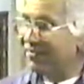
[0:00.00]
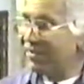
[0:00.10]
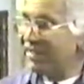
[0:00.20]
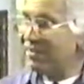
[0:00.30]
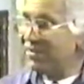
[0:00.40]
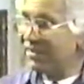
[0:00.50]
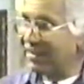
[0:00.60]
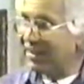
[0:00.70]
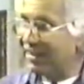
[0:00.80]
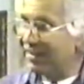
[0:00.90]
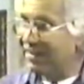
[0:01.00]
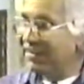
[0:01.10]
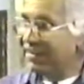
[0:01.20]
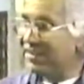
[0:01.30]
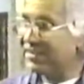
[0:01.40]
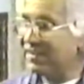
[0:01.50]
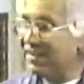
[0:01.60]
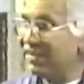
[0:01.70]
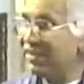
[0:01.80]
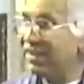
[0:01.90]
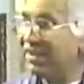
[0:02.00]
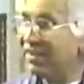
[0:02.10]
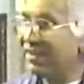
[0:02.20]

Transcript: When they meet God is in